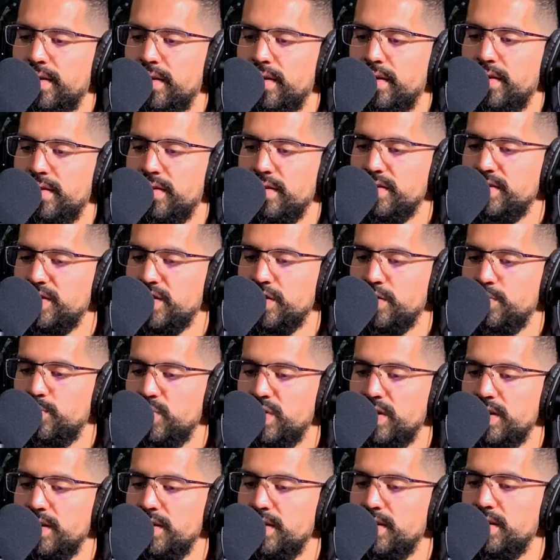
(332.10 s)
This could
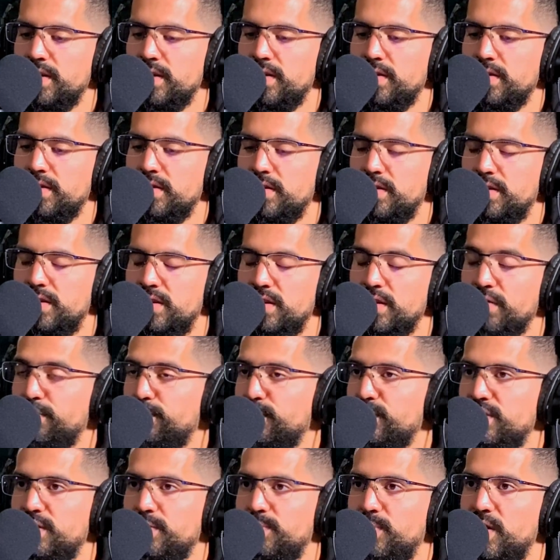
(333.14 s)
be
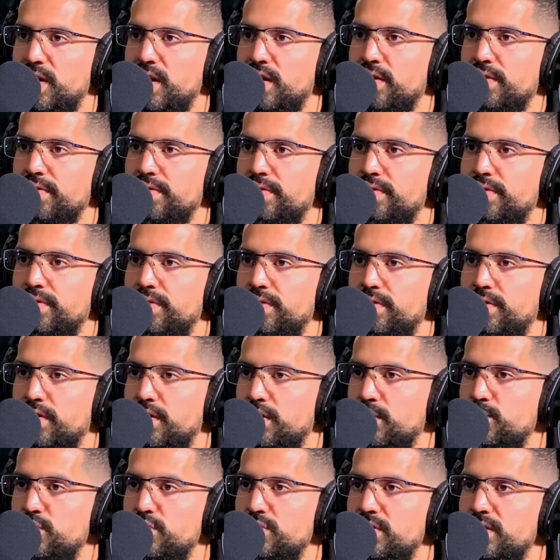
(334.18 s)
different depending on the
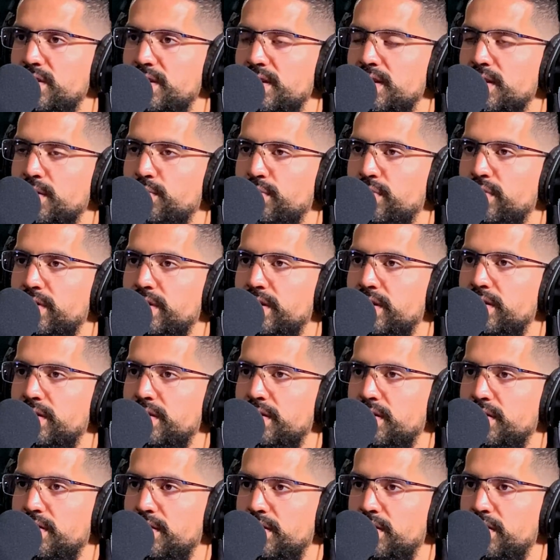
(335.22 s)
community that we're in,
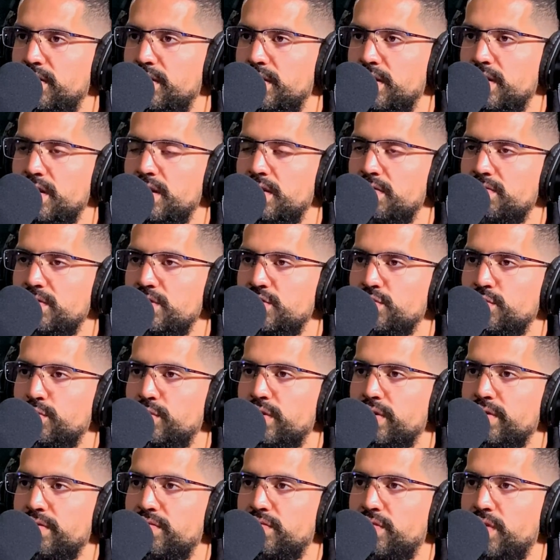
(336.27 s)
the individual
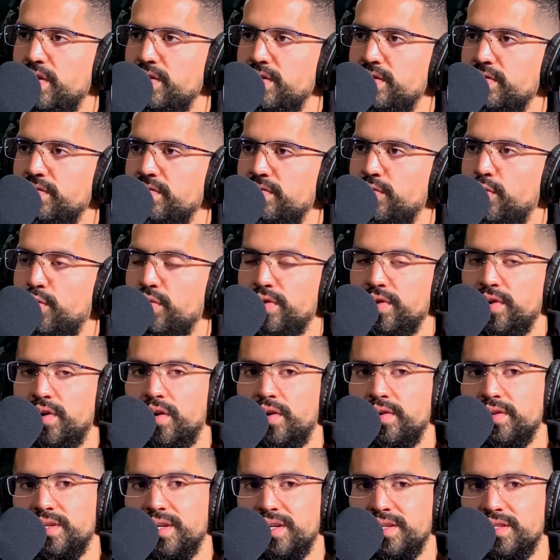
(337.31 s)
we're in front of, or the
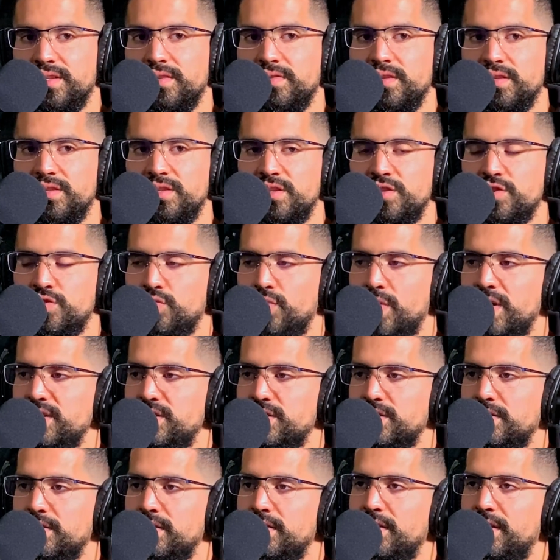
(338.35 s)
context of the
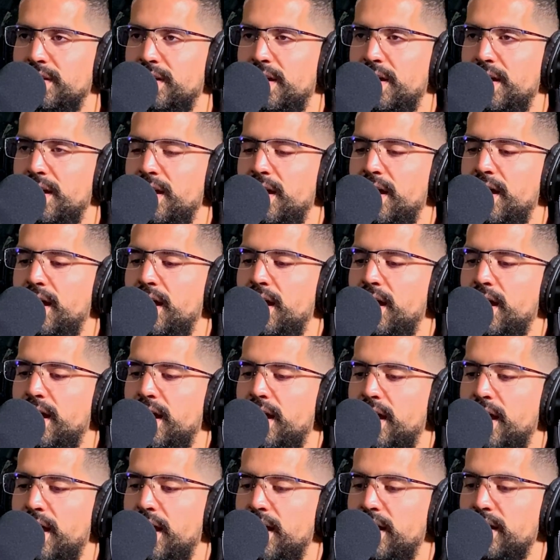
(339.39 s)
situation.
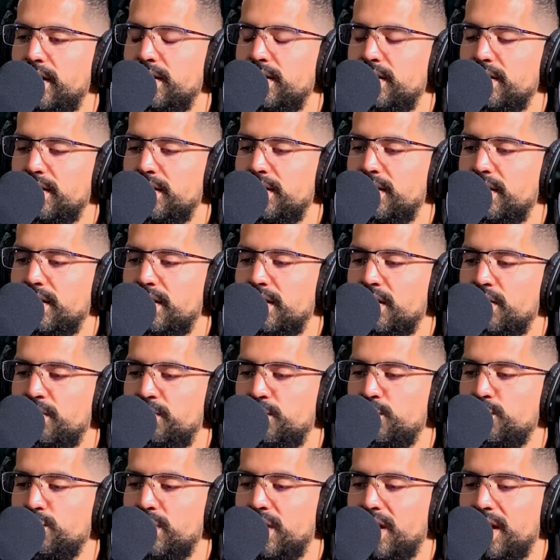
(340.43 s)
And if
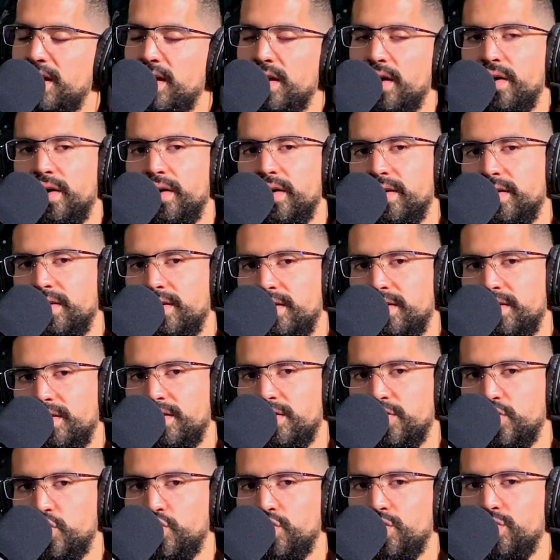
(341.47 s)
you cannot
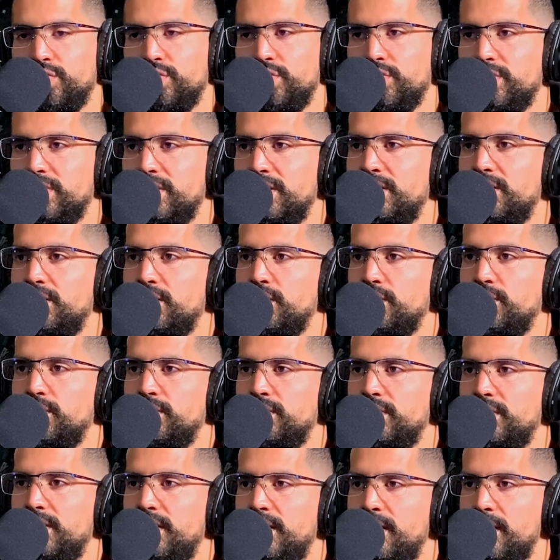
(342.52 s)
control your ego
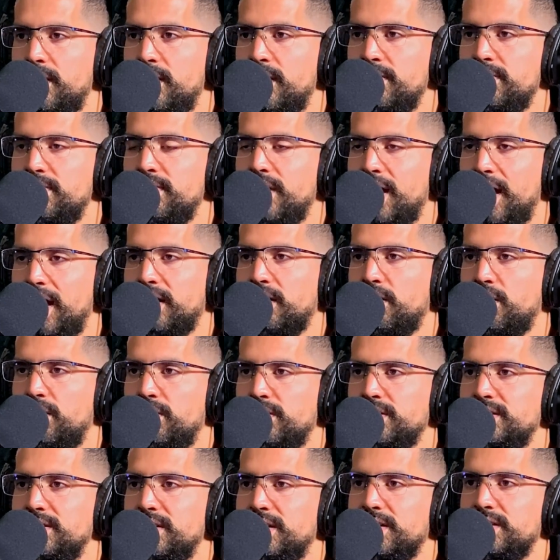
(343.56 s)
in that
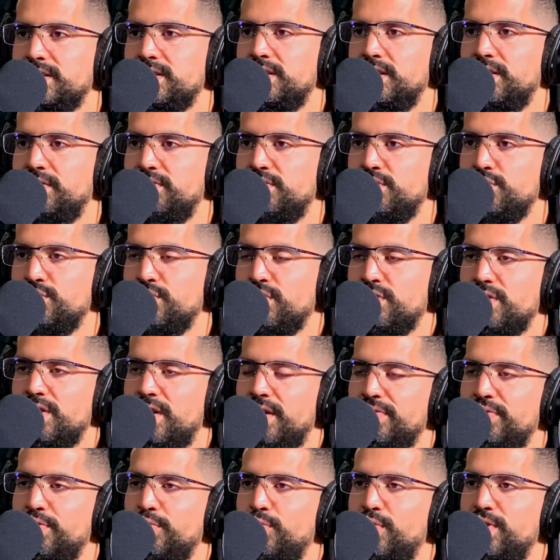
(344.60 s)
context, if you're
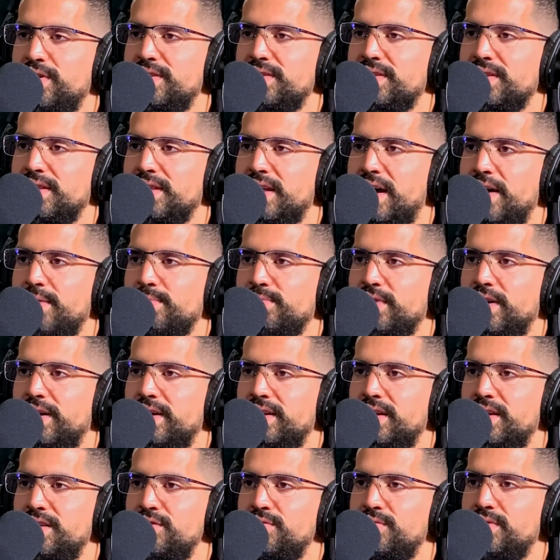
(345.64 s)
not the one in the limelight
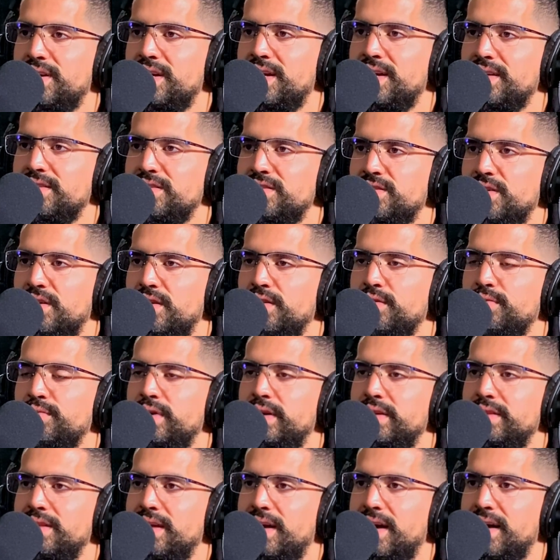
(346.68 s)
and you can't
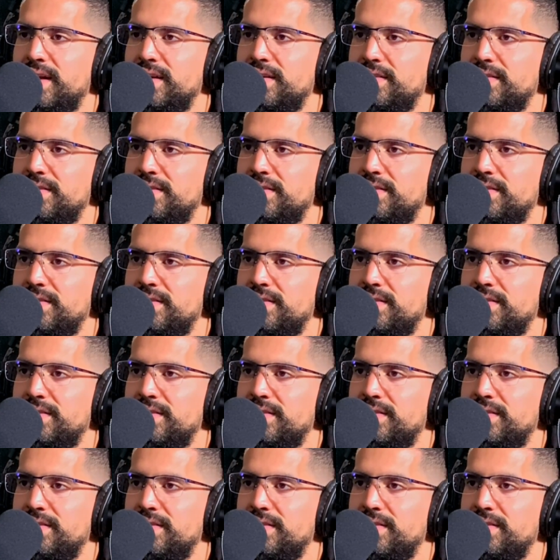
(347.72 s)
tolerate that,